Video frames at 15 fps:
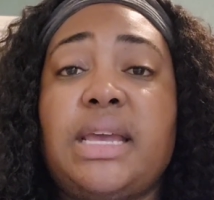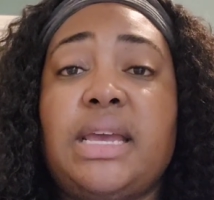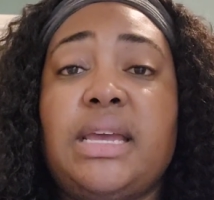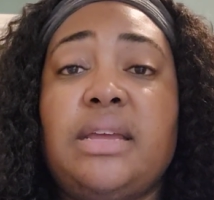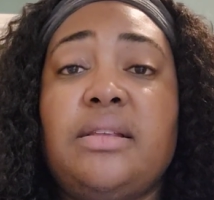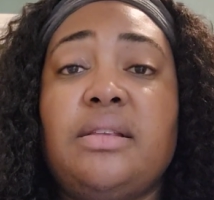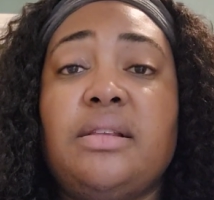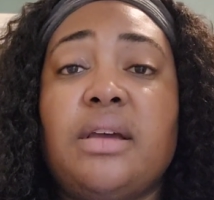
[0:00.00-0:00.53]

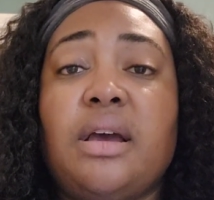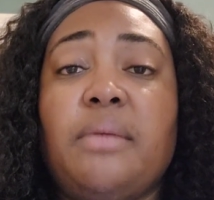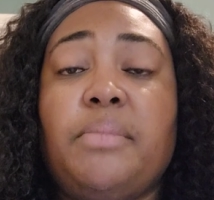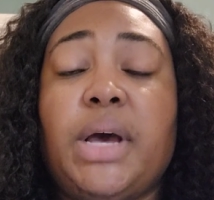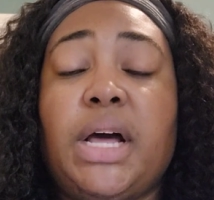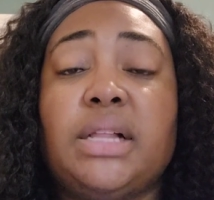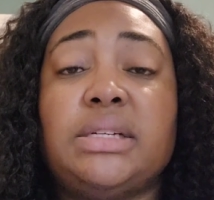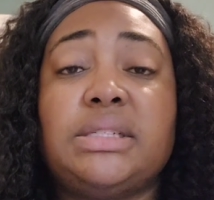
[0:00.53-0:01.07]
in um,
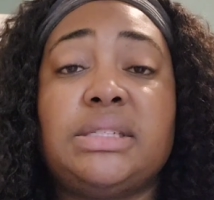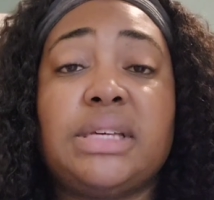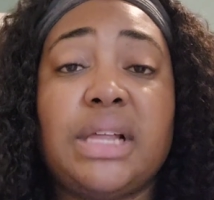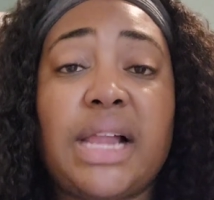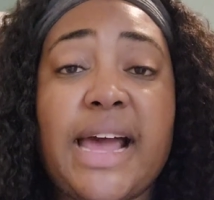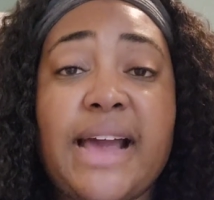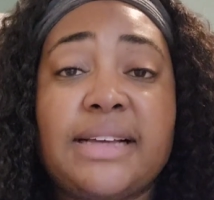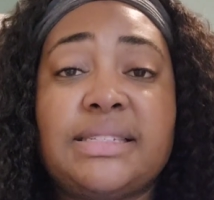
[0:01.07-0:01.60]
Holling's
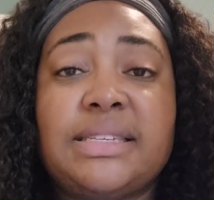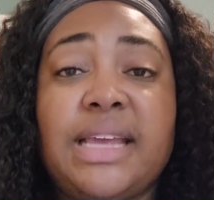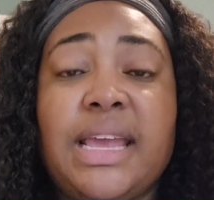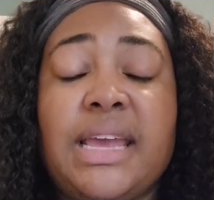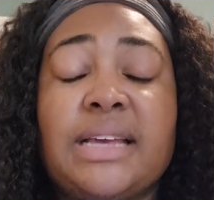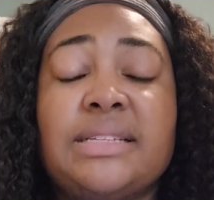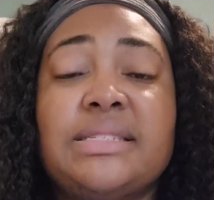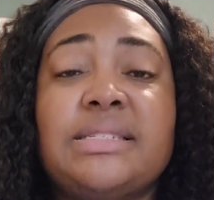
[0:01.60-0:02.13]
class,
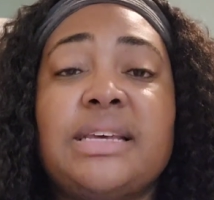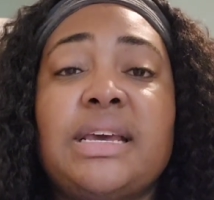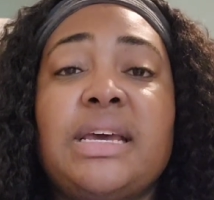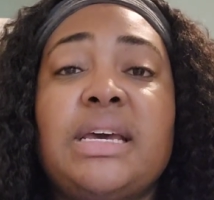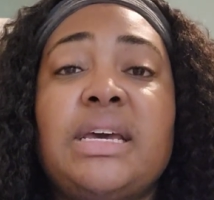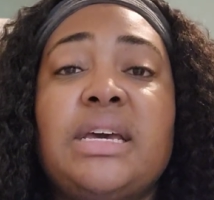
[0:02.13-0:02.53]
and